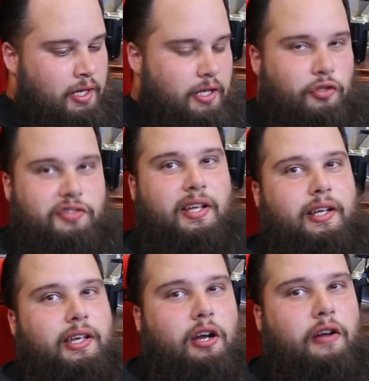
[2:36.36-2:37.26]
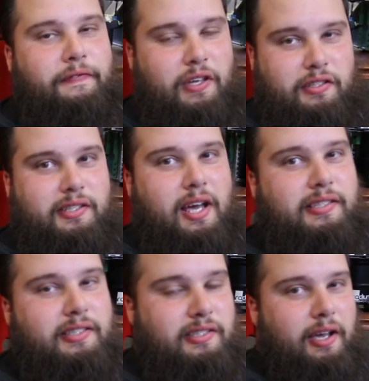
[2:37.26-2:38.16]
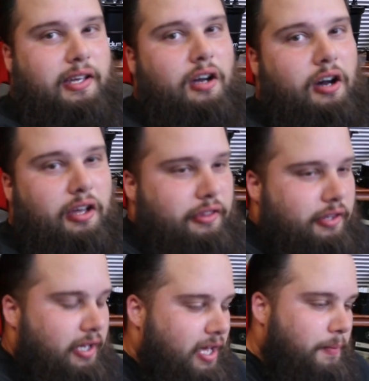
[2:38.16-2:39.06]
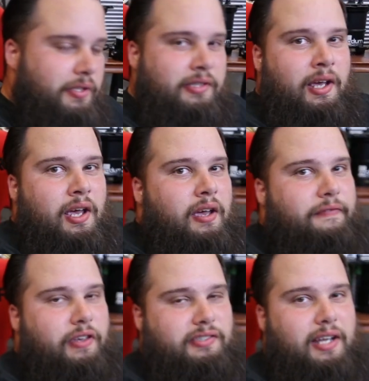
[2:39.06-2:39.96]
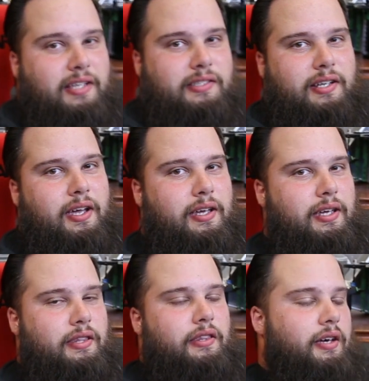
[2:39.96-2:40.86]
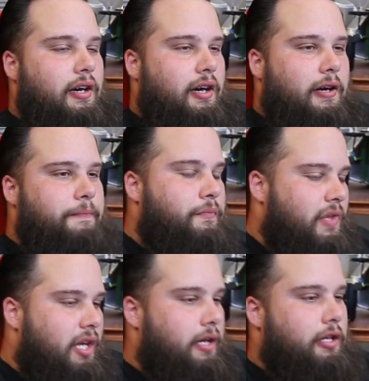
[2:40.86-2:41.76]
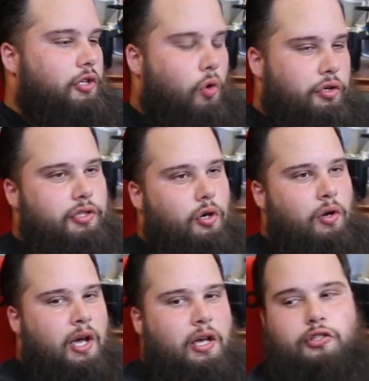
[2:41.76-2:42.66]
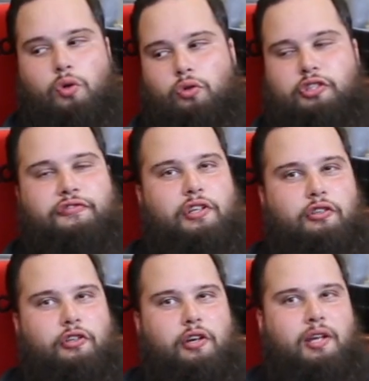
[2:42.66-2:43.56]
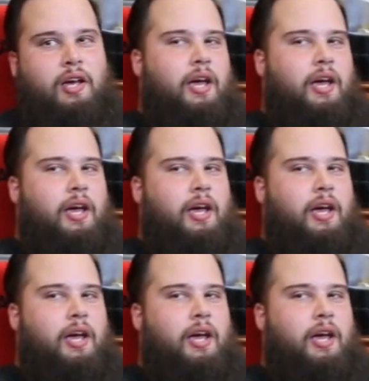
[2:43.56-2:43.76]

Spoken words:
So sitting here, it feels nice and tight on the hips, feels nice and tight in the torso, shoulders feel good,